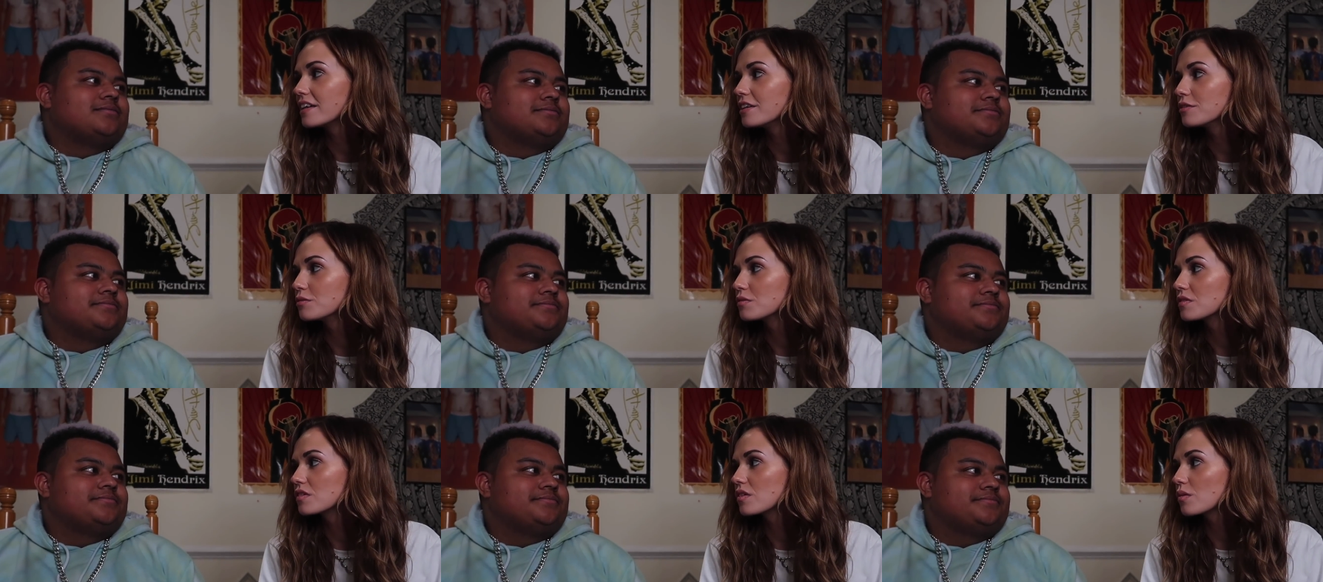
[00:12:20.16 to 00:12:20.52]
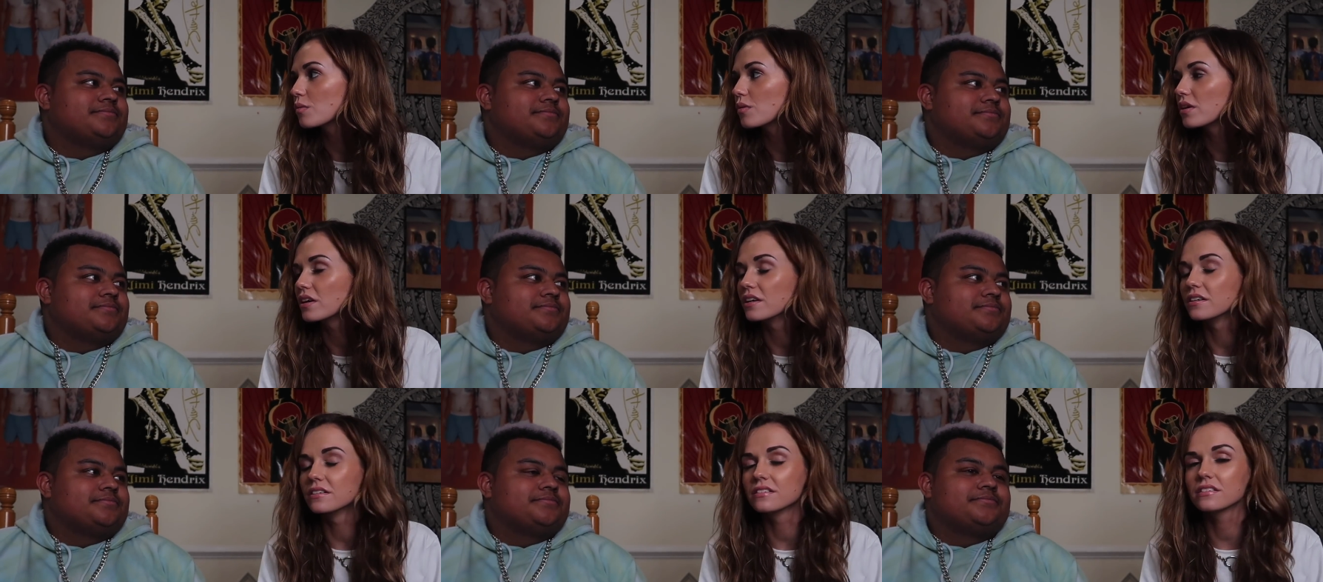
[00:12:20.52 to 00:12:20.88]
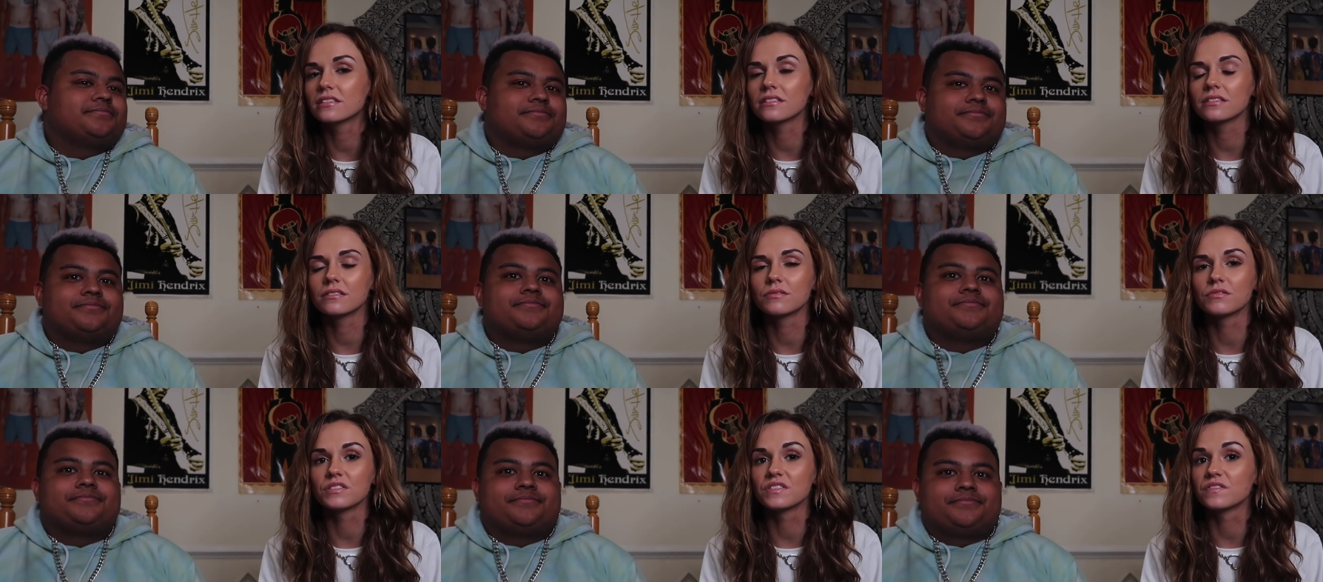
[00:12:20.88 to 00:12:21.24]
Speaker 1: he was the worst.
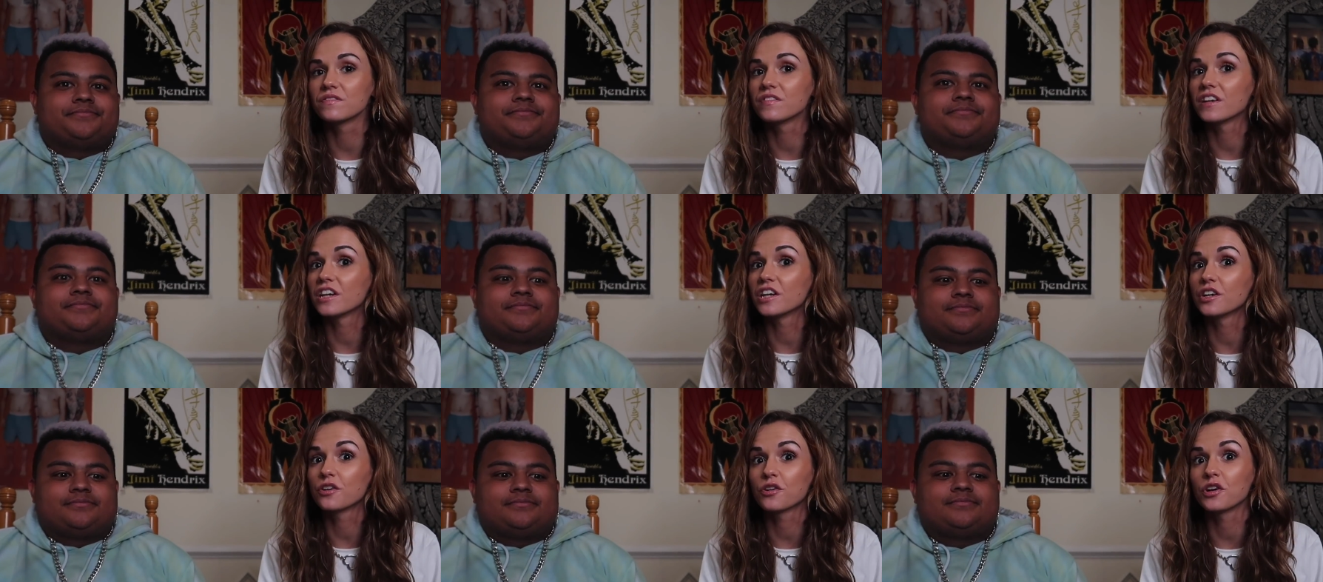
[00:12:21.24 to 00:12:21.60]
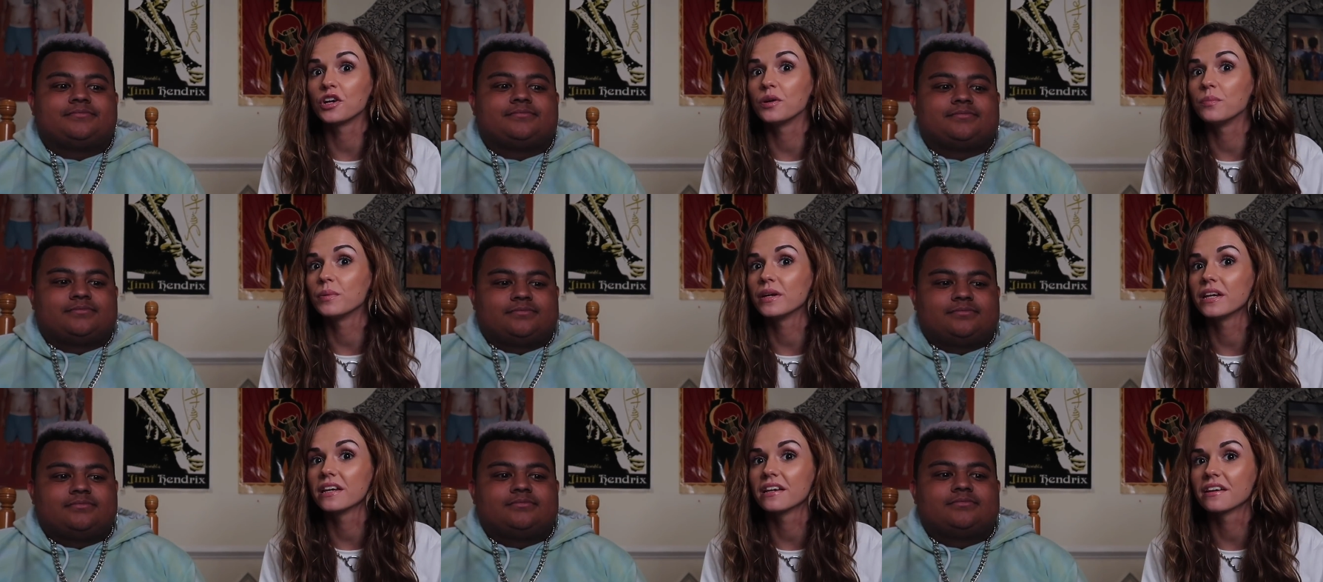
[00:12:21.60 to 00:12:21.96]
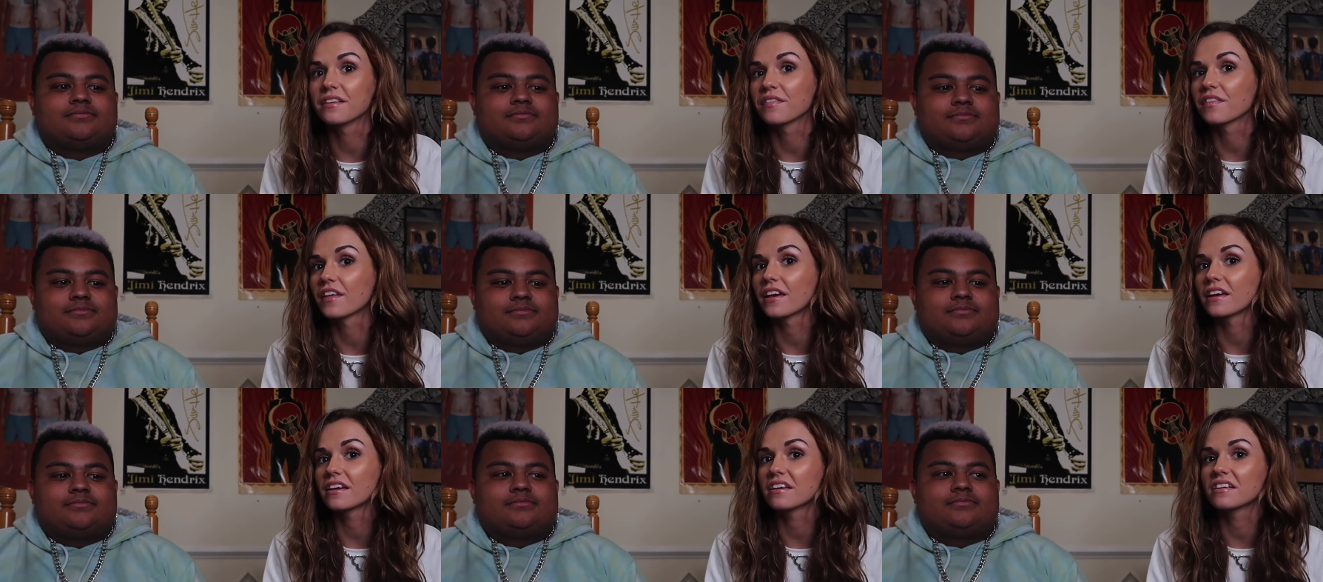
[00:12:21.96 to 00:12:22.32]
He was very creepy and
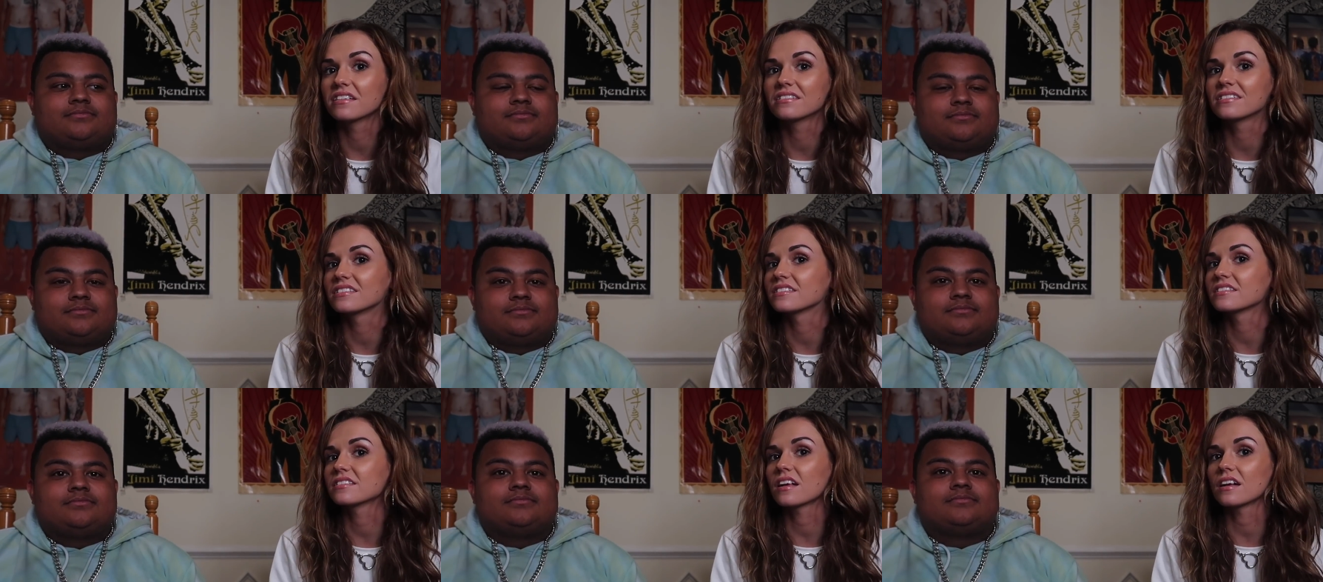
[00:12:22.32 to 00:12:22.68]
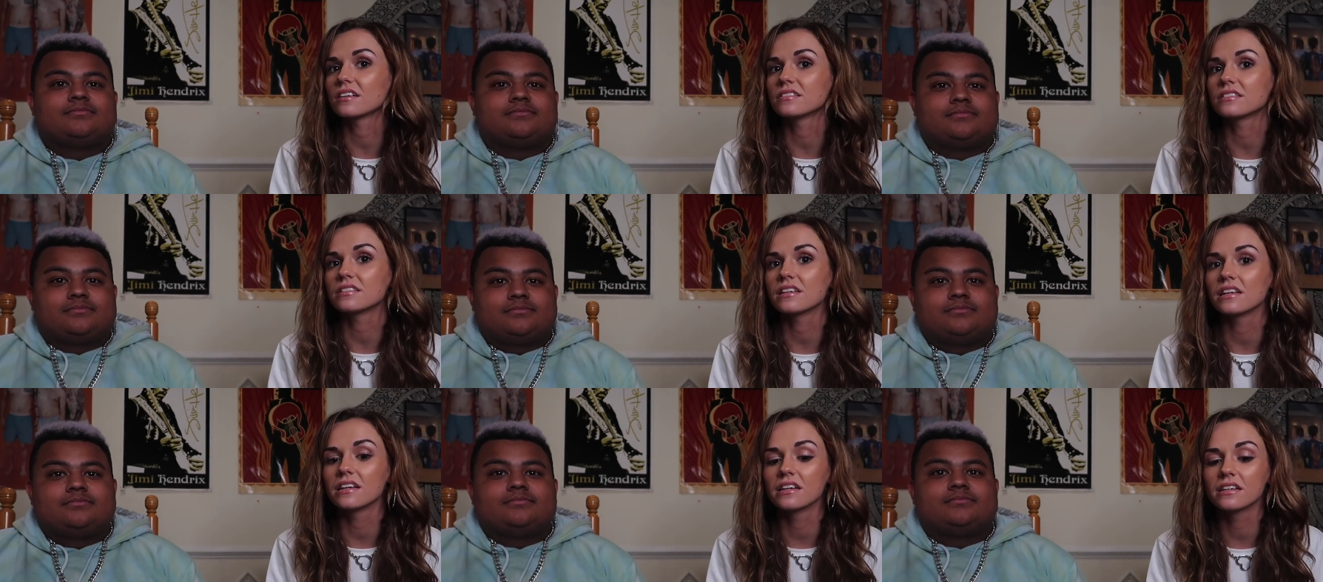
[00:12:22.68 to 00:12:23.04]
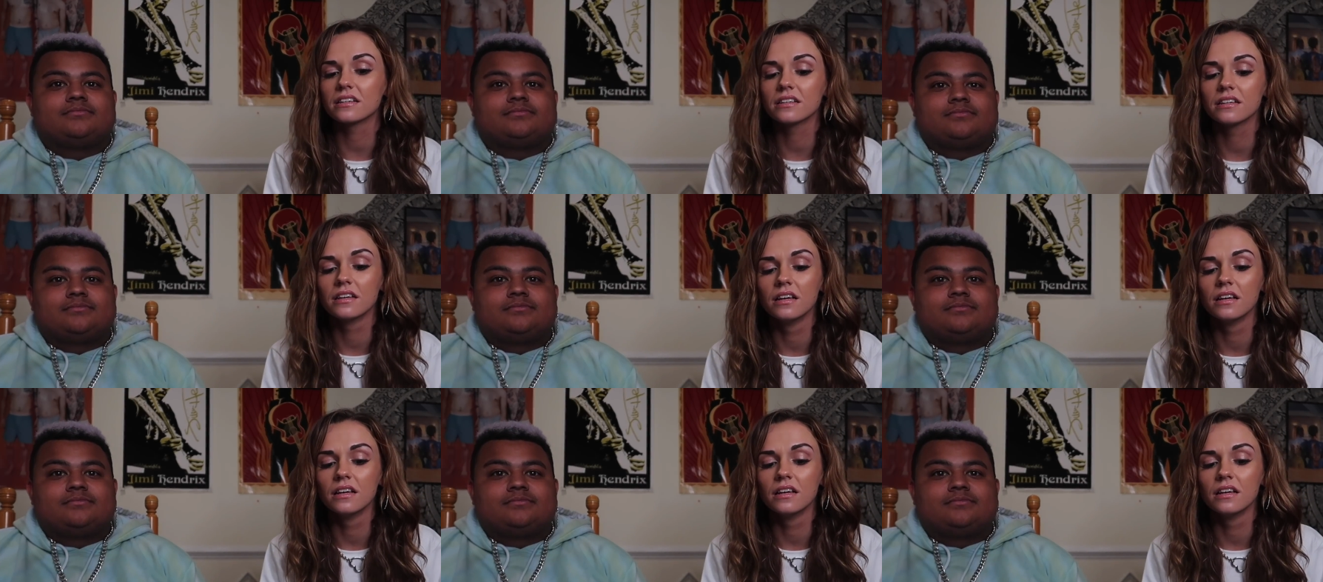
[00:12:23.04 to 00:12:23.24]
like disgusting.